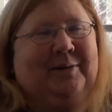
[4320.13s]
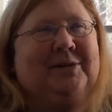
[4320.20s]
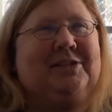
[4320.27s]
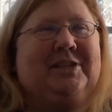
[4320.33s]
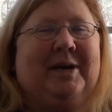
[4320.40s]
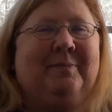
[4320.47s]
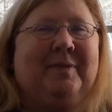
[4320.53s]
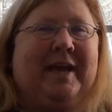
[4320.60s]
to
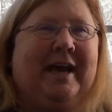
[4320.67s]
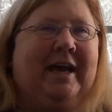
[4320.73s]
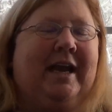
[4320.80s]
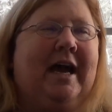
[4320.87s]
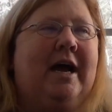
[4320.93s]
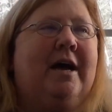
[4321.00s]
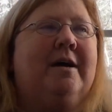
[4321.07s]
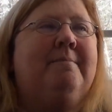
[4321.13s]
accept
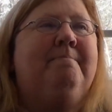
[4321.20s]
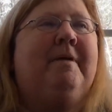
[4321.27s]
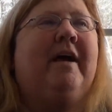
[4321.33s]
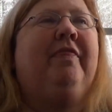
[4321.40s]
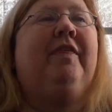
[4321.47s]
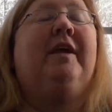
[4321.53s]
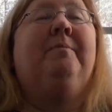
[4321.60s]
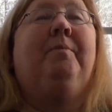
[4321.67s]
that. Um, I
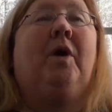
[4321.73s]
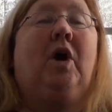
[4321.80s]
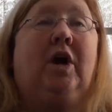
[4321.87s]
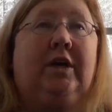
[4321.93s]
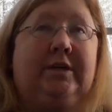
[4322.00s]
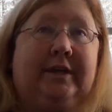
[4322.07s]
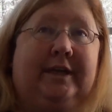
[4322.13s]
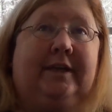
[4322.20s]
think
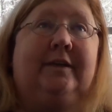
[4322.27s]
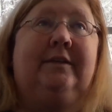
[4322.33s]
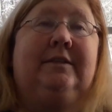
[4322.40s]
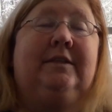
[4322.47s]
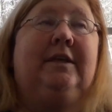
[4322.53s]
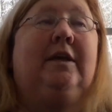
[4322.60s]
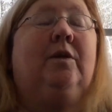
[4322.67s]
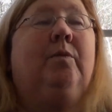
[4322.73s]
partly
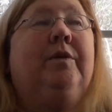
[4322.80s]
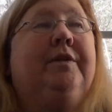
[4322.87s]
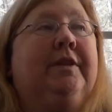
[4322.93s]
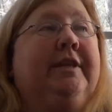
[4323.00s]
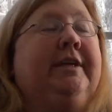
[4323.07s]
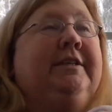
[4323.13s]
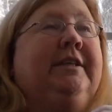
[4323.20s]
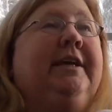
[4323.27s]
with
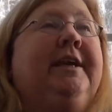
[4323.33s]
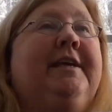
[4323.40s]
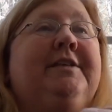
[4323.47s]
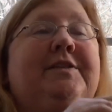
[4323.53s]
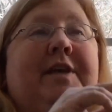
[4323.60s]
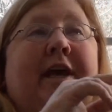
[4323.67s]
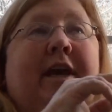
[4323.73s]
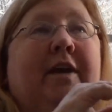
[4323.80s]
LinkedIn
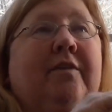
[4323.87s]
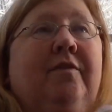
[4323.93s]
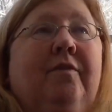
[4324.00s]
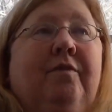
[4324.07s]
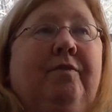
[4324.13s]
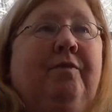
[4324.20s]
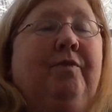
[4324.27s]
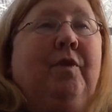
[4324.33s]
is that
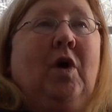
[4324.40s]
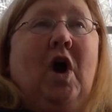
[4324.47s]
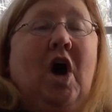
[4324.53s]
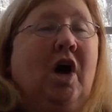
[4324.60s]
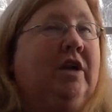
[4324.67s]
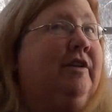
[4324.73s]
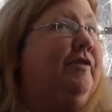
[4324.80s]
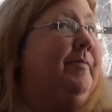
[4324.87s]
for
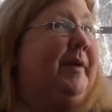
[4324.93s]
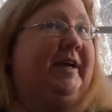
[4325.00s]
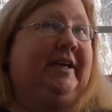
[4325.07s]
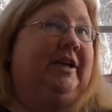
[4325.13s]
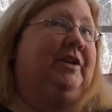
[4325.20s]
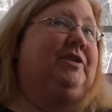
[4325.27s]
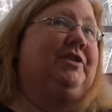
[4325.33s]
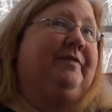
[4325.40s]
all of my
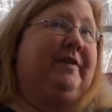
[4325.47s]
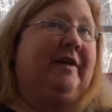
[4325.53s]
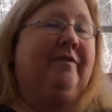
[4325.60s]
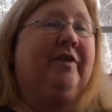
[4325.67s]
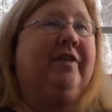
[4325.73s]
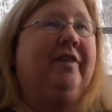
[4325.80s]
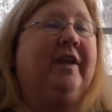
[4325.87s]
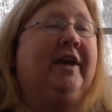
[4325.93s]
years of
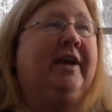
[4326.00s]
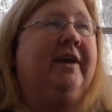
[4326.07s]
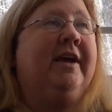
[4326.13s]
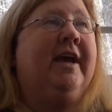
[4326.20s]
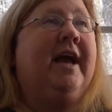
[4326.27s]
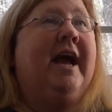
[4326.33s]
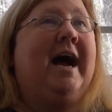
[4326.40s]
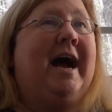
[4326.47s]
everything,
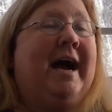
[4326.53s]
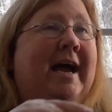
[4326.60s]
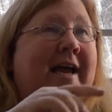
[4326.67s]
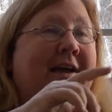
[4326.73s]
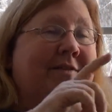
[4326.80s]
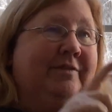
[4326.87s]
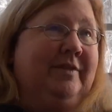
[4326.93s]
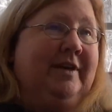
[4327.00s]
I
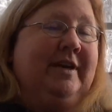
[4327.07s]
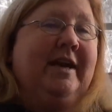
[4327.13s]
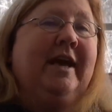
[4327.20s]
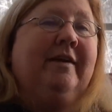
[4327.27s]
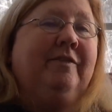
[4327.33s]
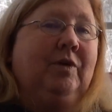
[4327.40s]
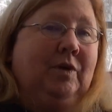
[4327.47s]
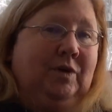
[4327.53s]
have
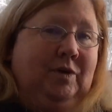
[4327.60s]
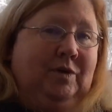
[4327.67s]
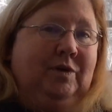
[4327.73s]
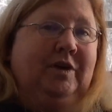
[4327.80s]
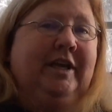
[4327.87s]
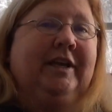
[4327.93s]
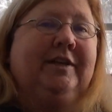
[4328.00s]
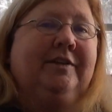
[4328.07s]
never
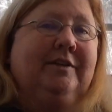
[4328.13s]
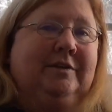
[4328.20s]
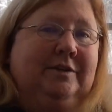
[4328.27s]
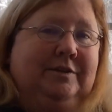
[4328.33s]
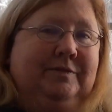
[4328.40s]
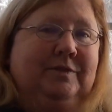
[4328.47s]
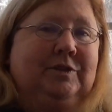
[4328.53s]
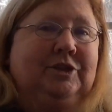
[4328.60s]
needed to
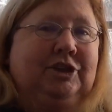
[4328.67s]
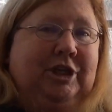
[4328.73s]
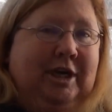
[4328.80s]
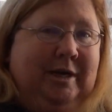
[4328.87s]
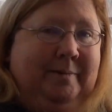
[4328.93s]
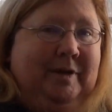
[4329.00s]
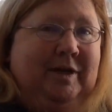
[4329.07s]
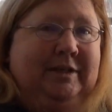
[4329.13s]
look for a
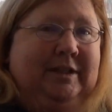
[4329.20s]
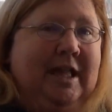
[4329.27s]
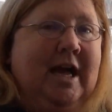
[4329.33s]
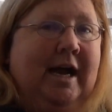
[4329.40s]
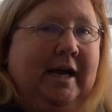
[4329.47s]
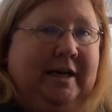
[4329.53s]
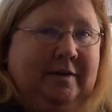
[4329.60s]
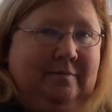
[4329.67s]
job
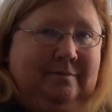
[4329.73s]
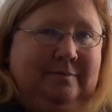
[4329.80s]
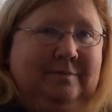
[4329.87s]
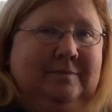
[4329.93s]
online,